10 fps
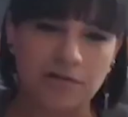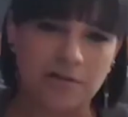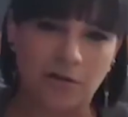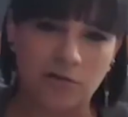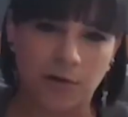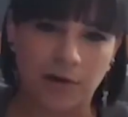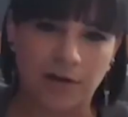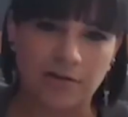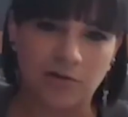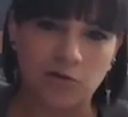those who are going
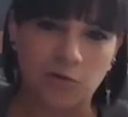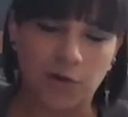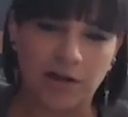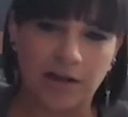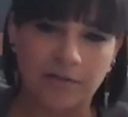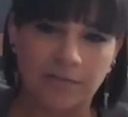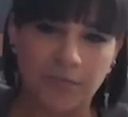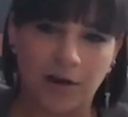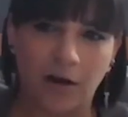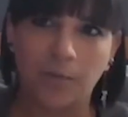to social work
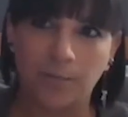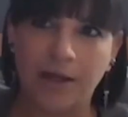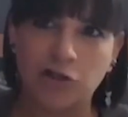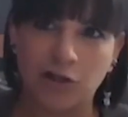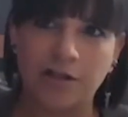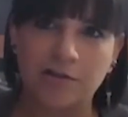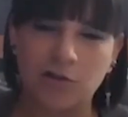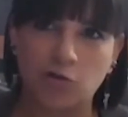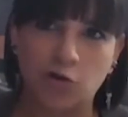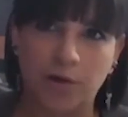or major in
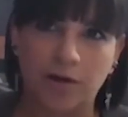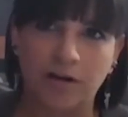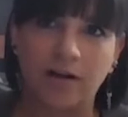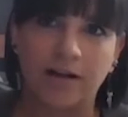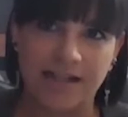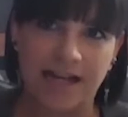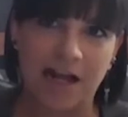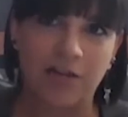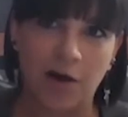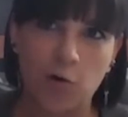social work are going to
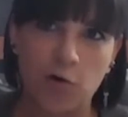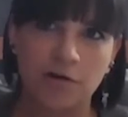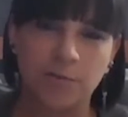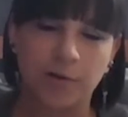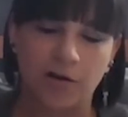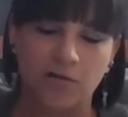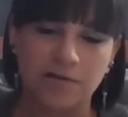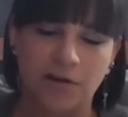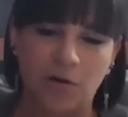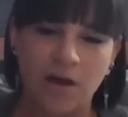take that course, but
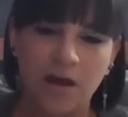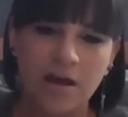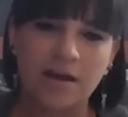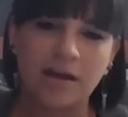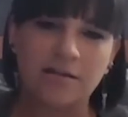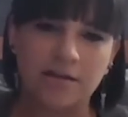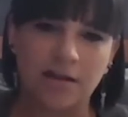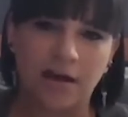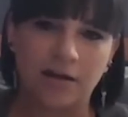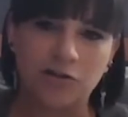also it's
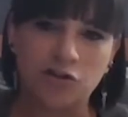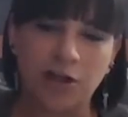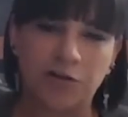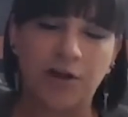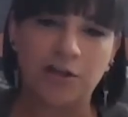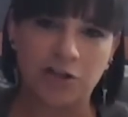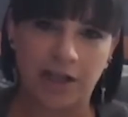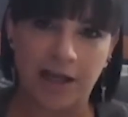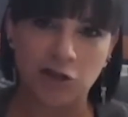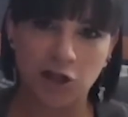a general
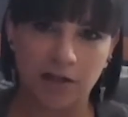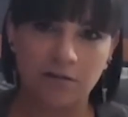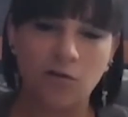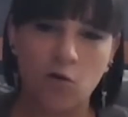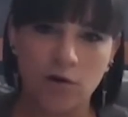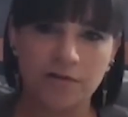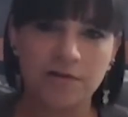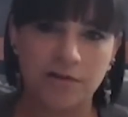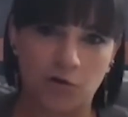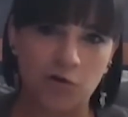education course.
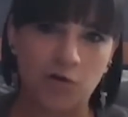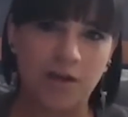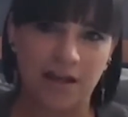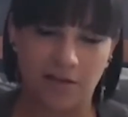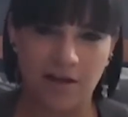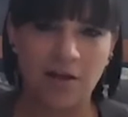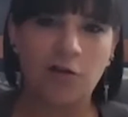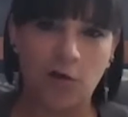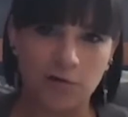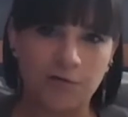So you get
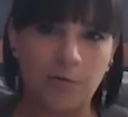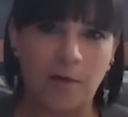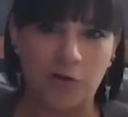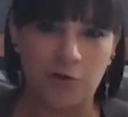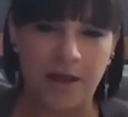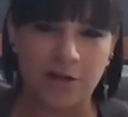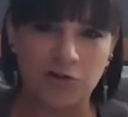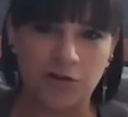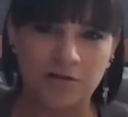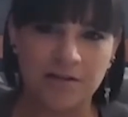those from other
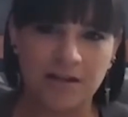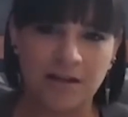majors.